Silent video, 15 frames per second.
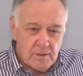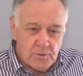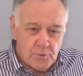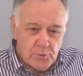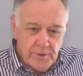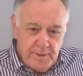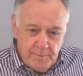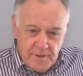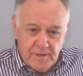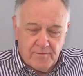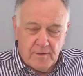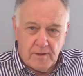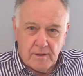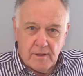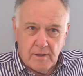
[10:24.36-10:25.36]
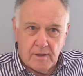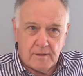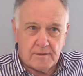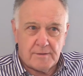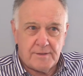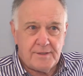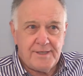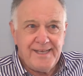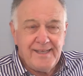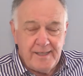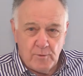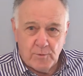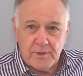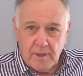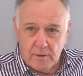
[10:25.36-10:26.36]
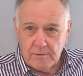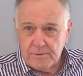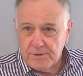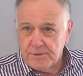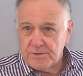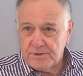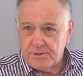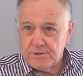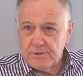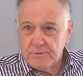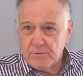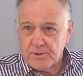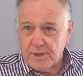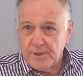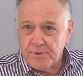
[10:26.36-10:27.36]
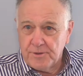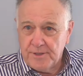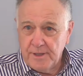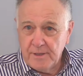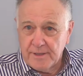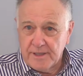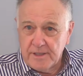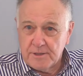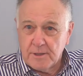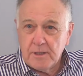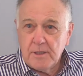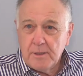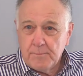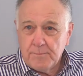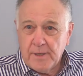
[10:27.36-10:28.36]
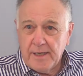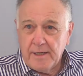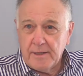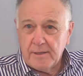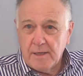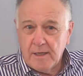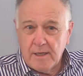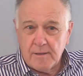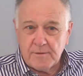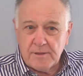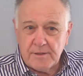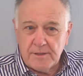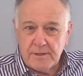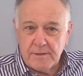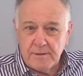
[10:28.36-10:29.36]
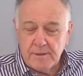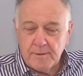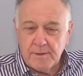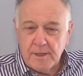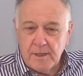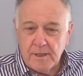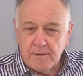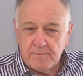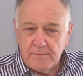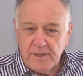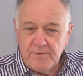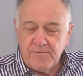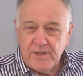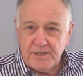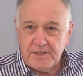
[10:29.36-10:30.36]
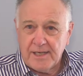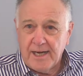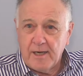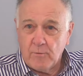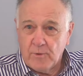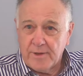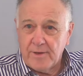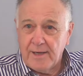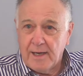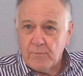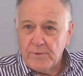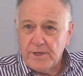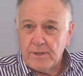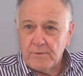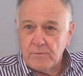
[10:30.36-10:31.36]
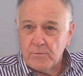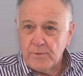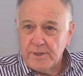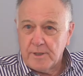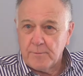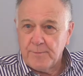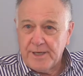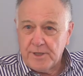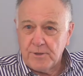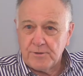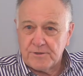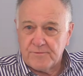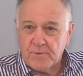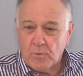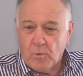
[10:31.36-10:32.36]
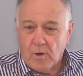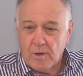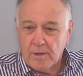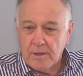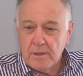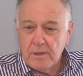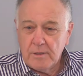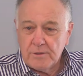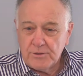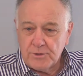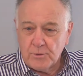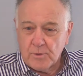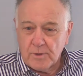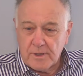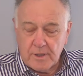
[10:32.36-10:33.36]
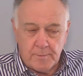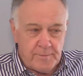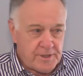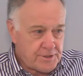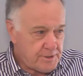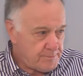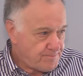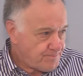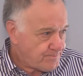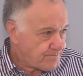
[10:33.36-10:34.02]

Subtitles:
treatment of our, dealing with our utilities by investigating whether or not we could make use of a water sewer commission.